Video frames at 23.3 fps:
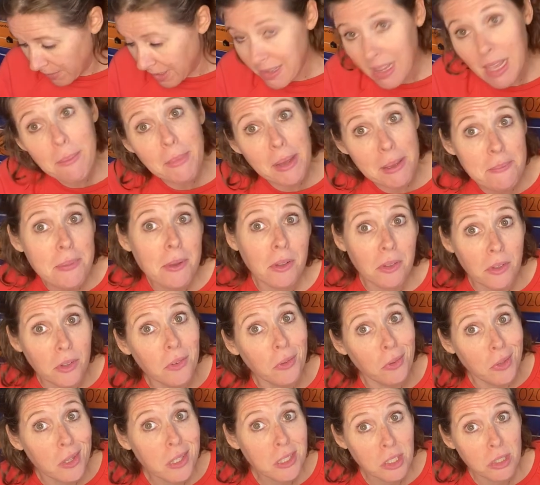They might be able to
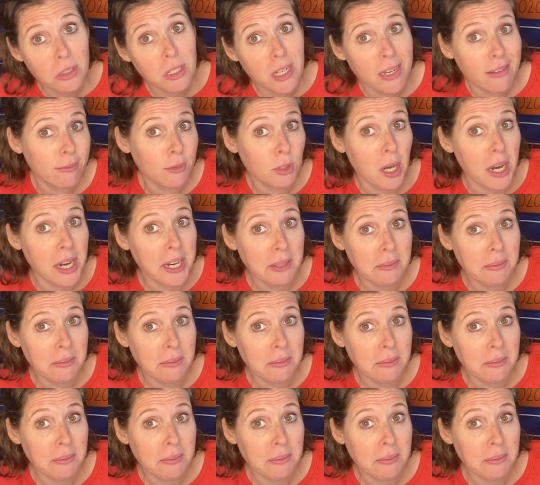do this. You can have them try